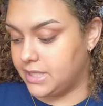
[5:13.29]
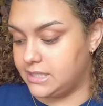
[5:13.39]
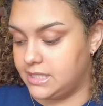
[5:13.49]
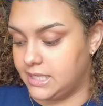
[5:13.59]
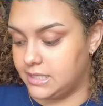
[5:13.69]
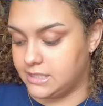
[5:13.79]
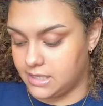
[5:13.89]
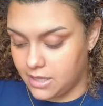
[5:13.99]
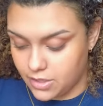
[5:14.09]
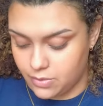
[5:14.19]
I take this
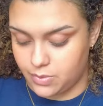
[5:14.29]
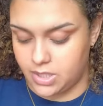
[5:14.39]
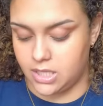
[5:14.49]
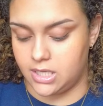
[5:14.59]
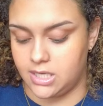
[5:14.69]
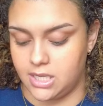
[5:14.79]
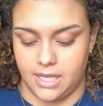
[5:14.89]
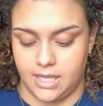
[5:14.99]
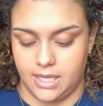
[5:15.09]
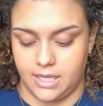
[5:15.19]
other one.
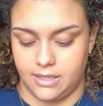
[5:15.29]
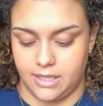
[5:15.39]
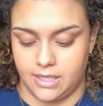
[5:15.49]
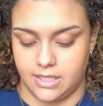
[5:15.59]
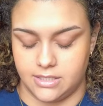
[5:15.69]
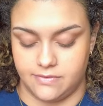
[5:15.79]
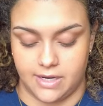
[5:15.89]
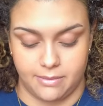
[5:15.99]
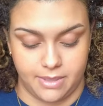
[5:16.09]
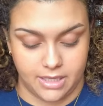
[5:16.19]
It is
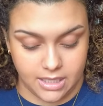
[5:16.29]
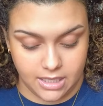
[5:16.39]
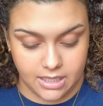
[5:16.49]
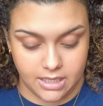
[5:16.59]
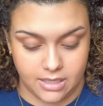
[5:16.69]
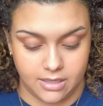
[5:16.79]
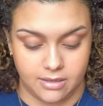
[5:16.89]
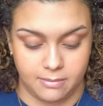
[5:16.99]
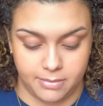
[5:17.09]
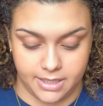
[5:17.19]
vitamin E,
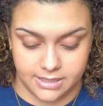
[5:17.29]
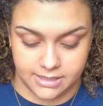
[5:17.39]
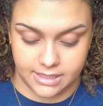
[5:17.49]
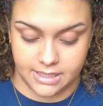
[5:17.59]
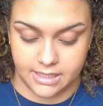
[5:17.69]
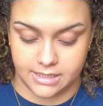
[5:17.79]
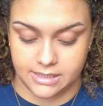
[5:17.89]
B6,